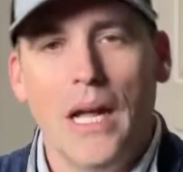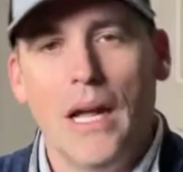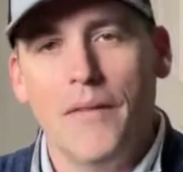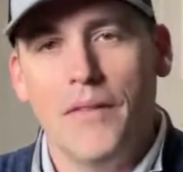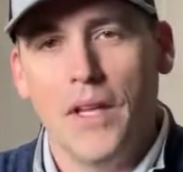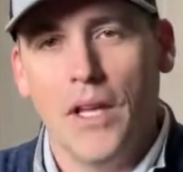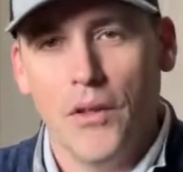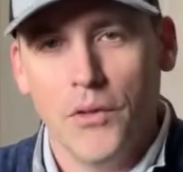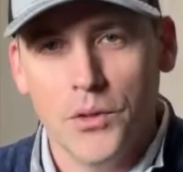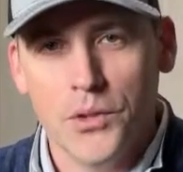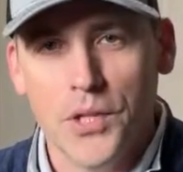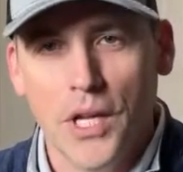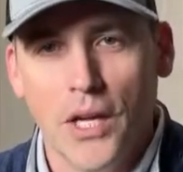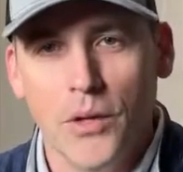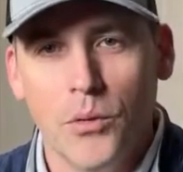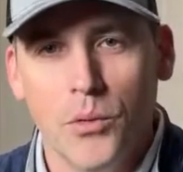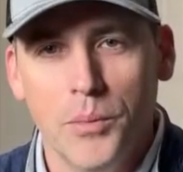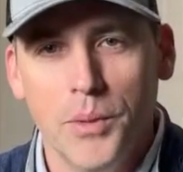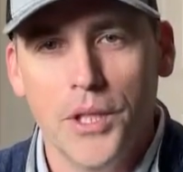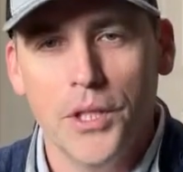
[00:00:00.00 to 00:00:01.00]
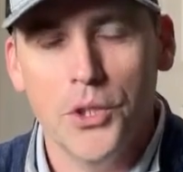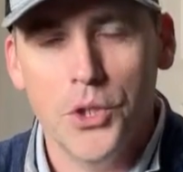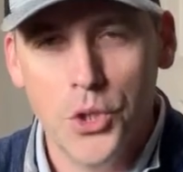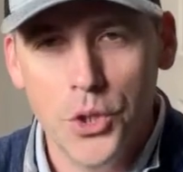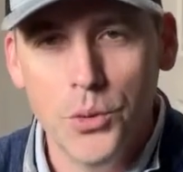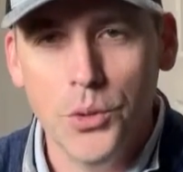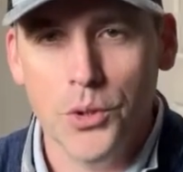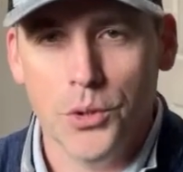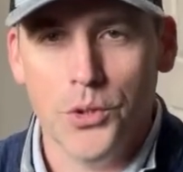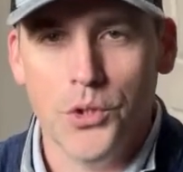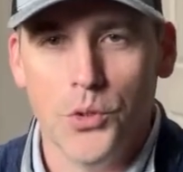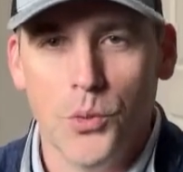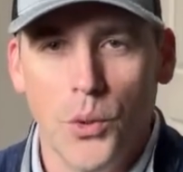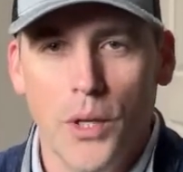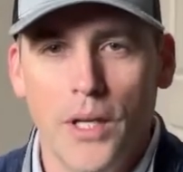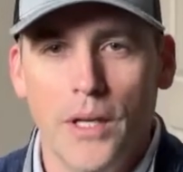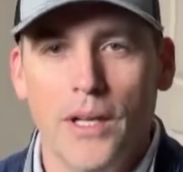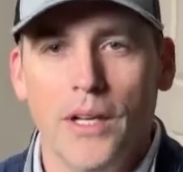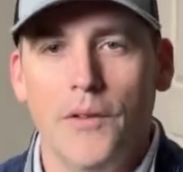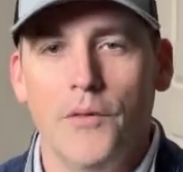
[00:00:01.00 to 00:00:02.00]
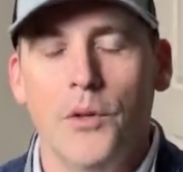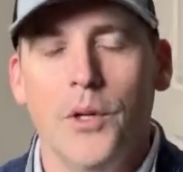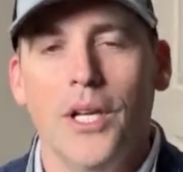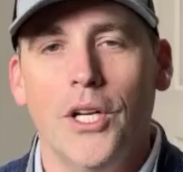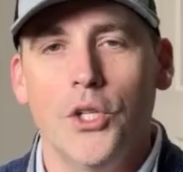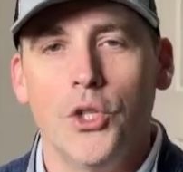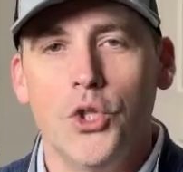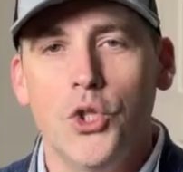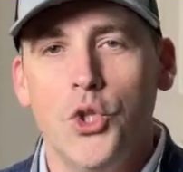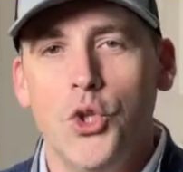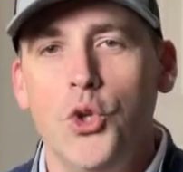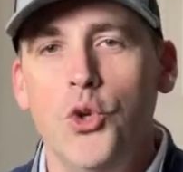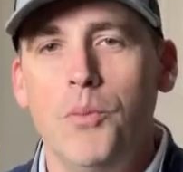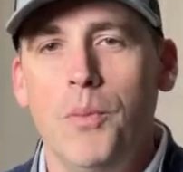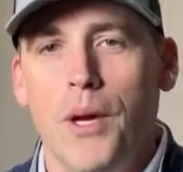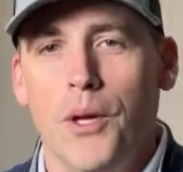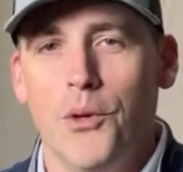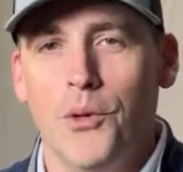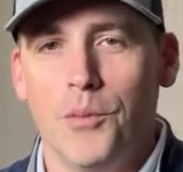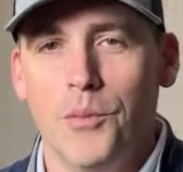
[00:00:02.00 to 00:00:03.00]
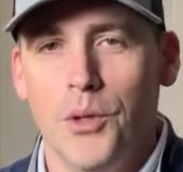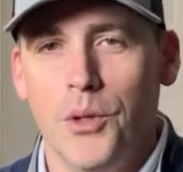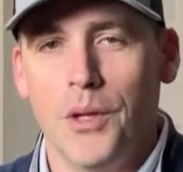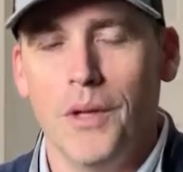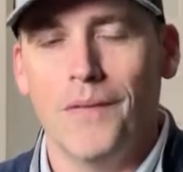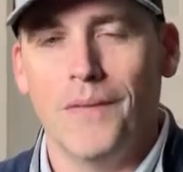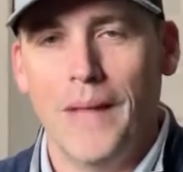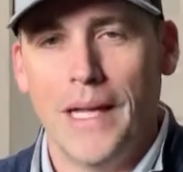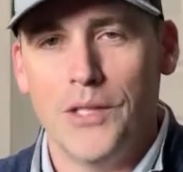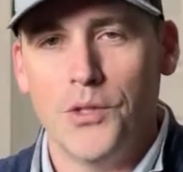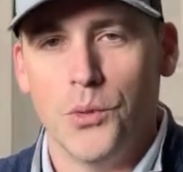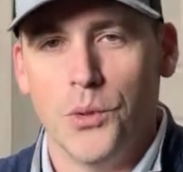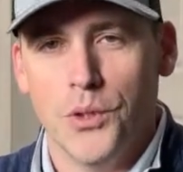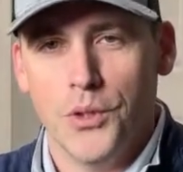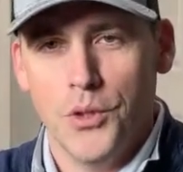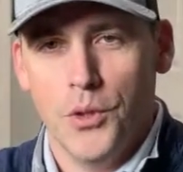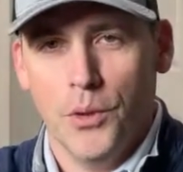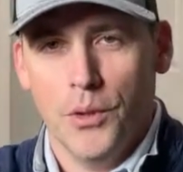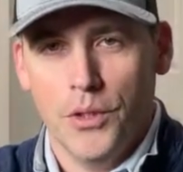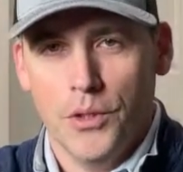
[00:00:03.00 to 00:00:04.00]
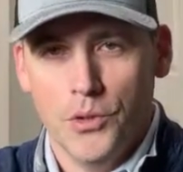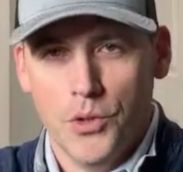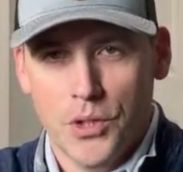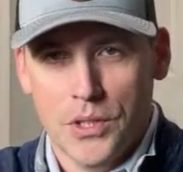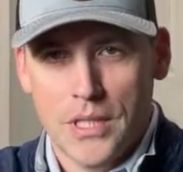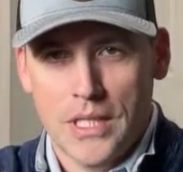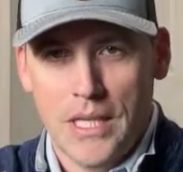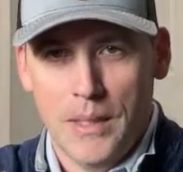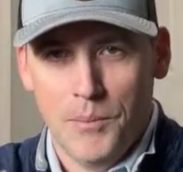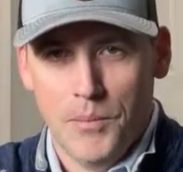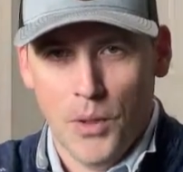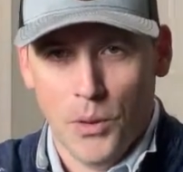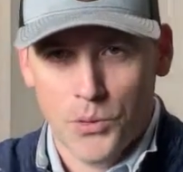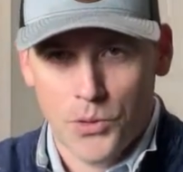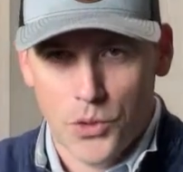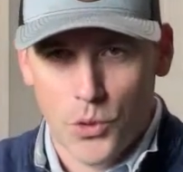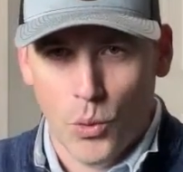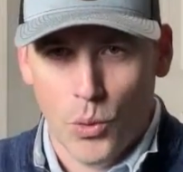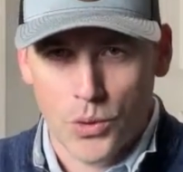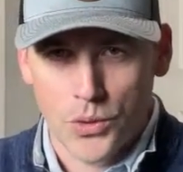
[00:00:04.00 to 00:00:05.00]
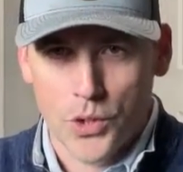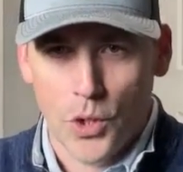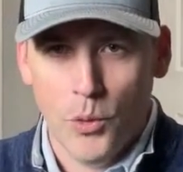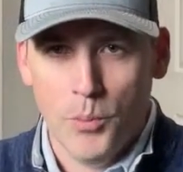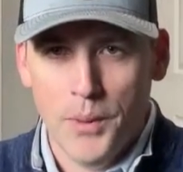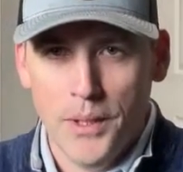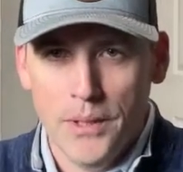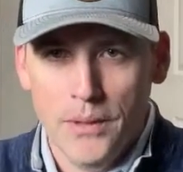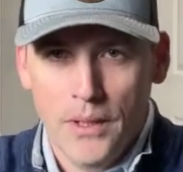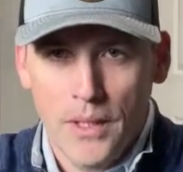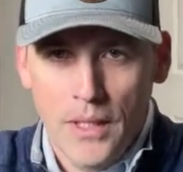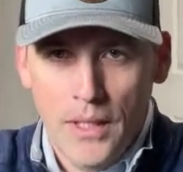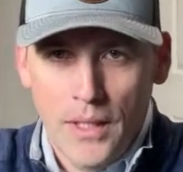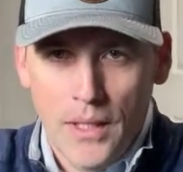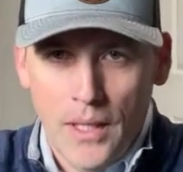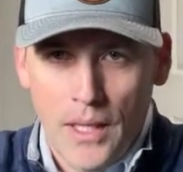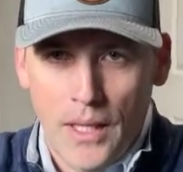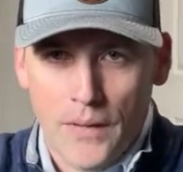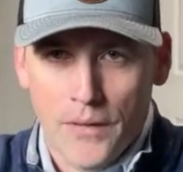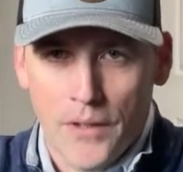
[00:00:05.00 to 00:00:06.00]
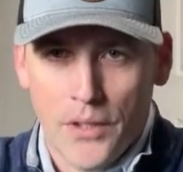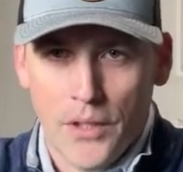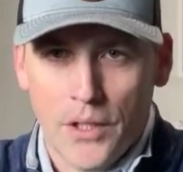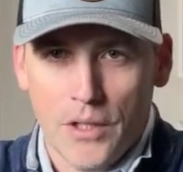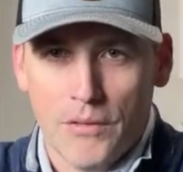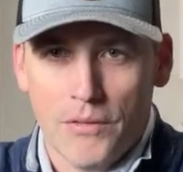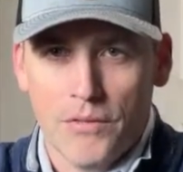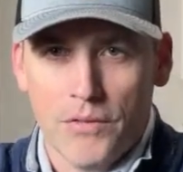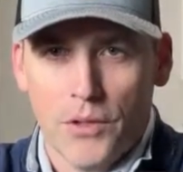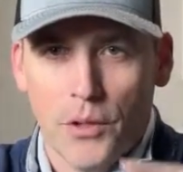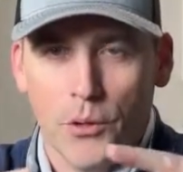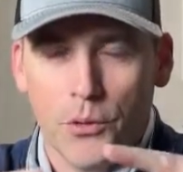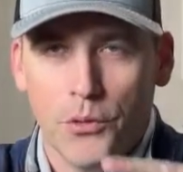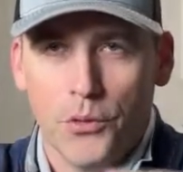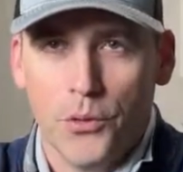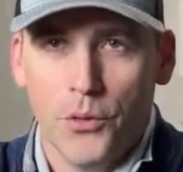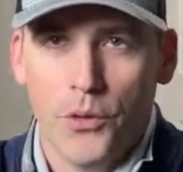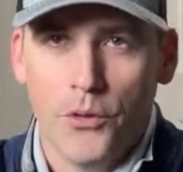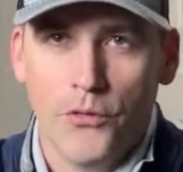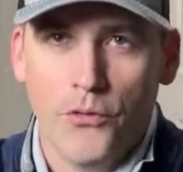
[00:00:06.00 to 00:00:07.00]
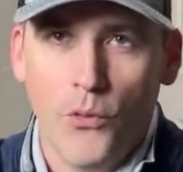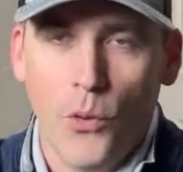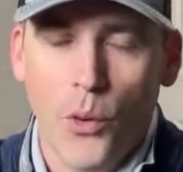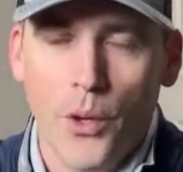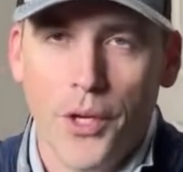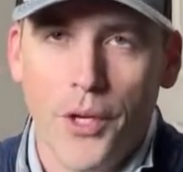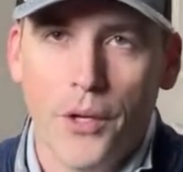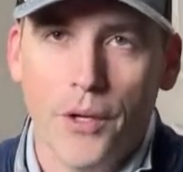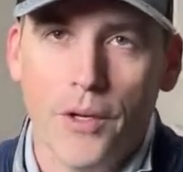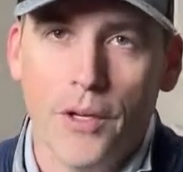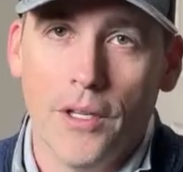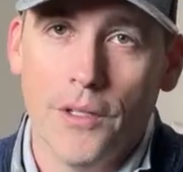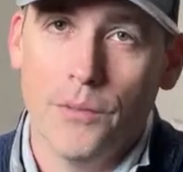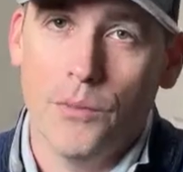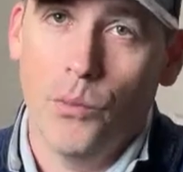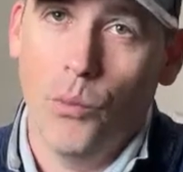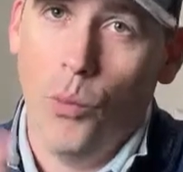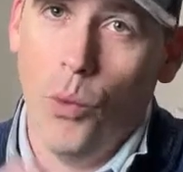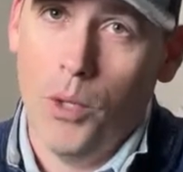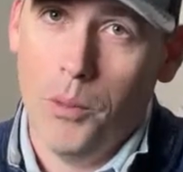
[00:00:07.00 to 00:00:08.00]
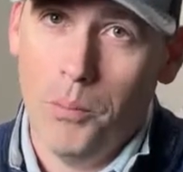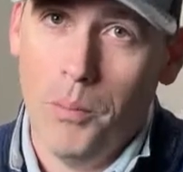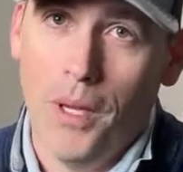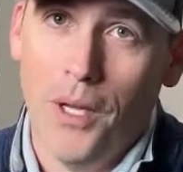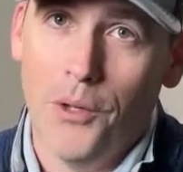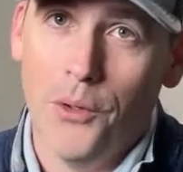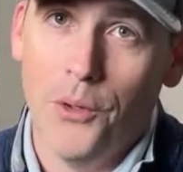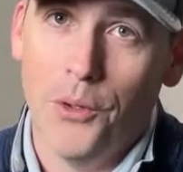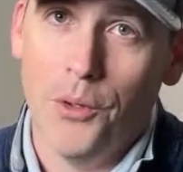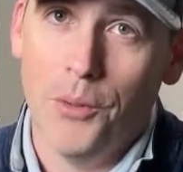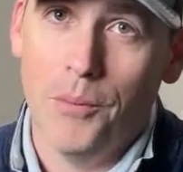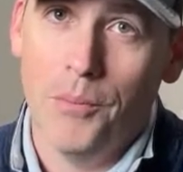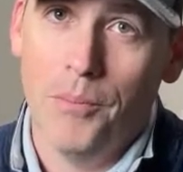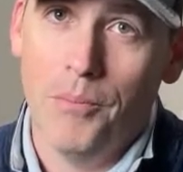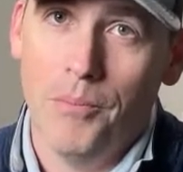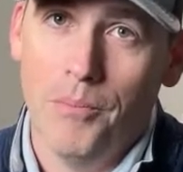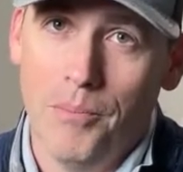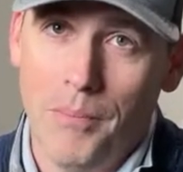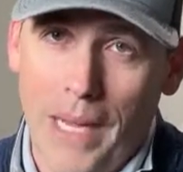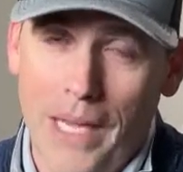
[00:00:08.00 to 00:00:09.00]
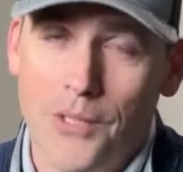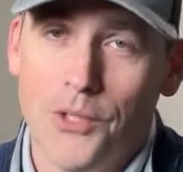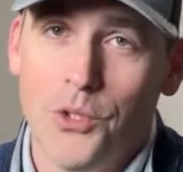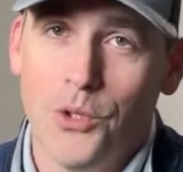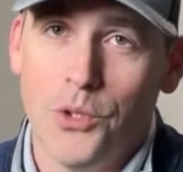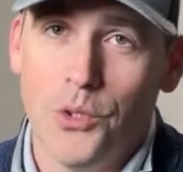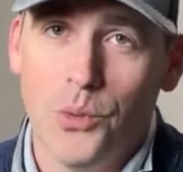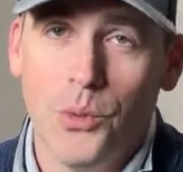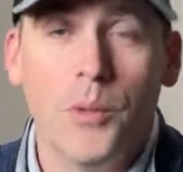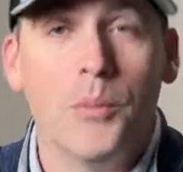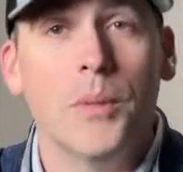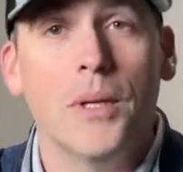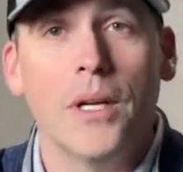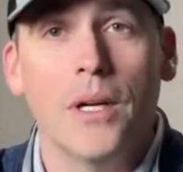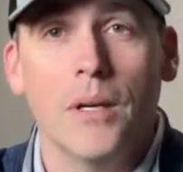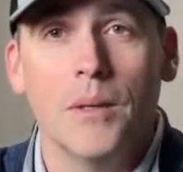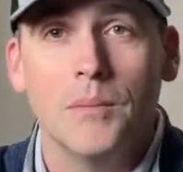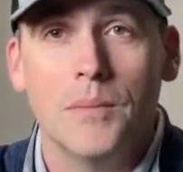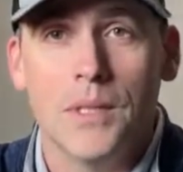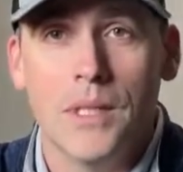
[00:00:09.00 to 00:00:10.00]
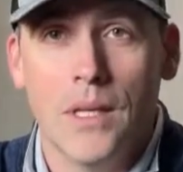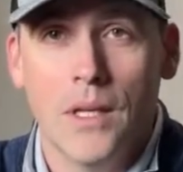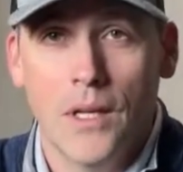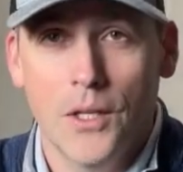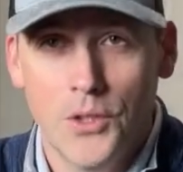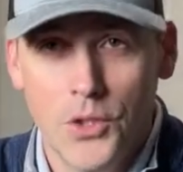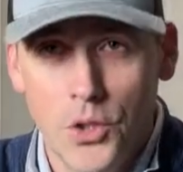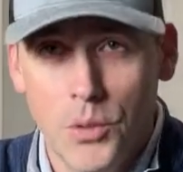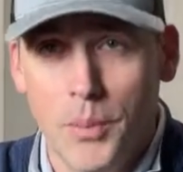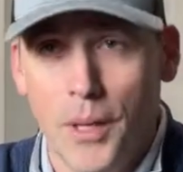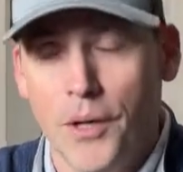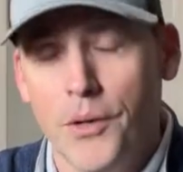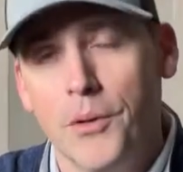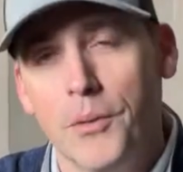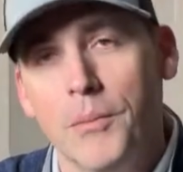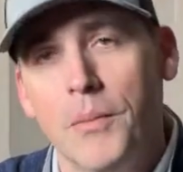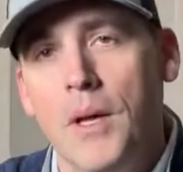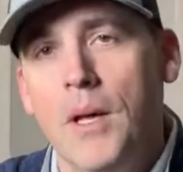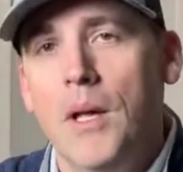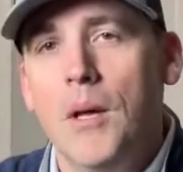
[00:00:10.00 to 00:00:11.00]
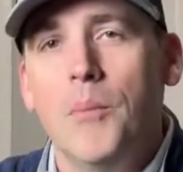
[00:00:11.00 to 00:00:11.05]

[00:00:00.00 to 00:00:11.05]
On the other side will be a junior suite. And if you get a 2-bedroom unit, that's what you're doing. You just keep those doors open, and then you can flow through the foyer, and a 1-bedroom master suite becomes a 2-bedroom.